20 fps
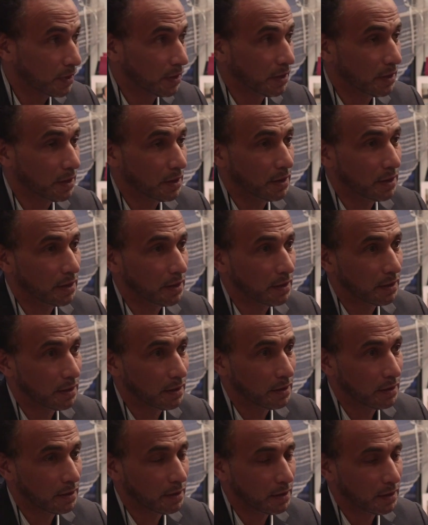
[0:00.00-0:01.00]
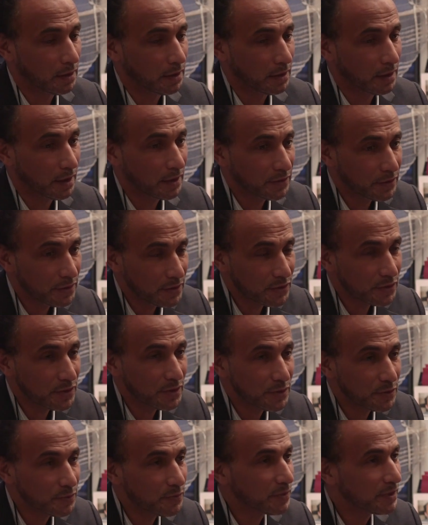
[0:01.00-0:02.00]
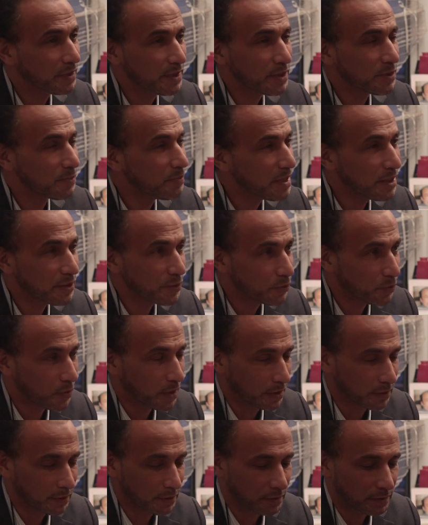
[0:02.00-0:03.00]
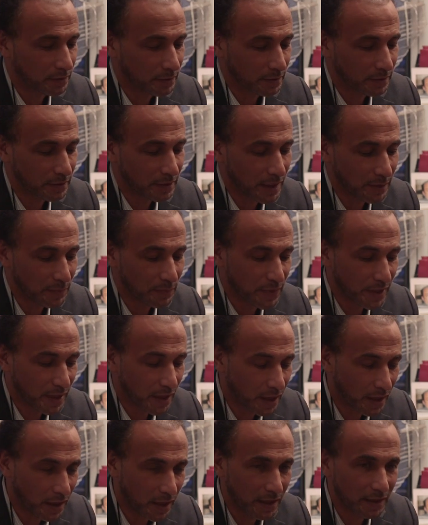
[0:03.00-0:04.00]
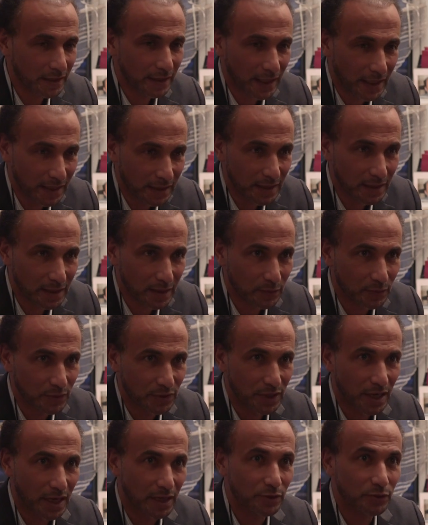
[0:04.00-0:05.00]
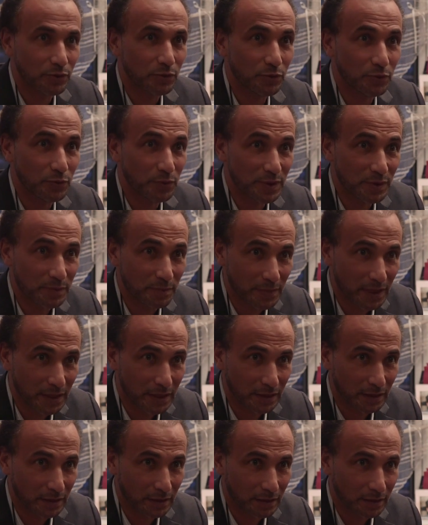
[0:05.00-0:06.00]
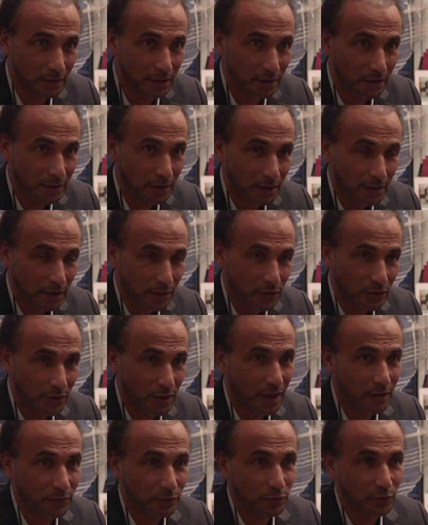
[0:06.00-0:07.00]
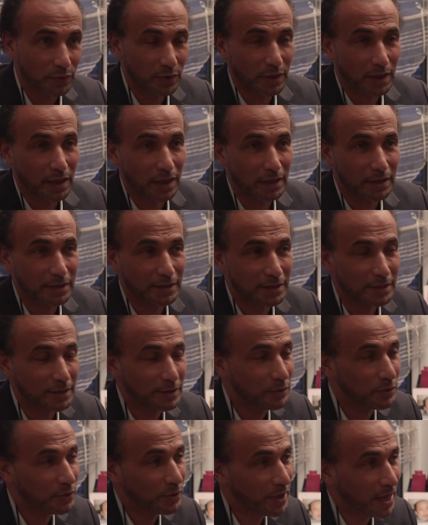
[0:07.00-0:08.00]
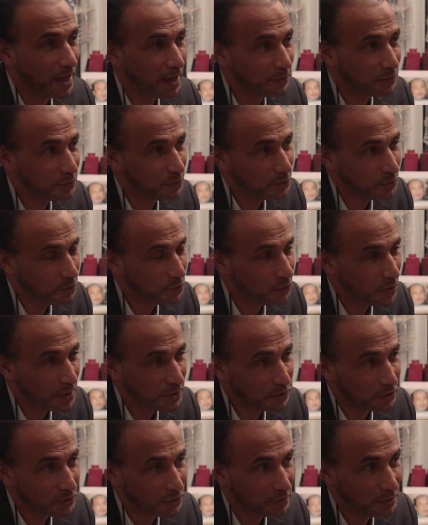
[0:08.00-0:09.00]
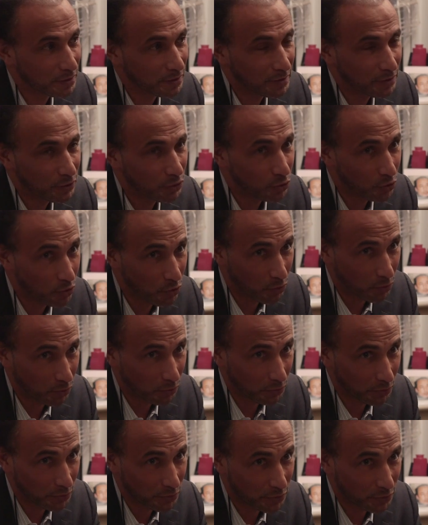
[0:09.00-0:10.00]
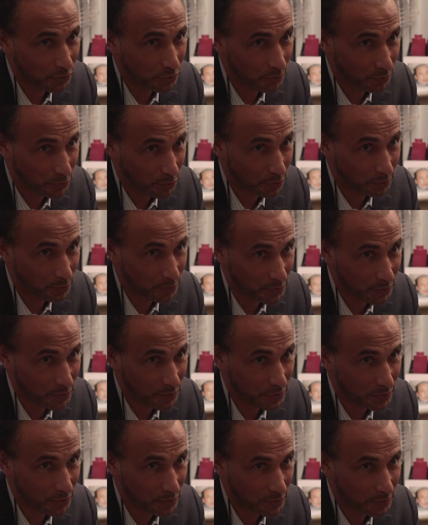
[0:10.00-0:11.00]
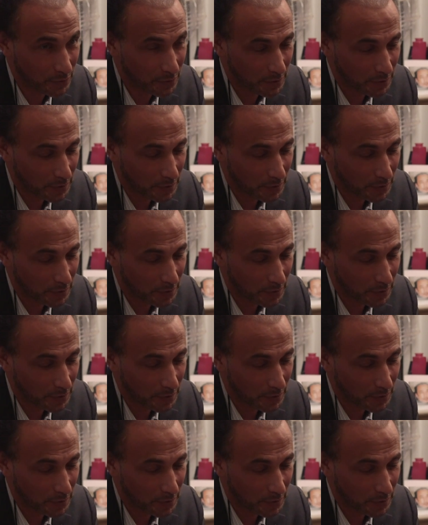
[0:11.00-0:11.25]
And this means what? That behind anything which has to do with money, you have to question the goals, the purposes.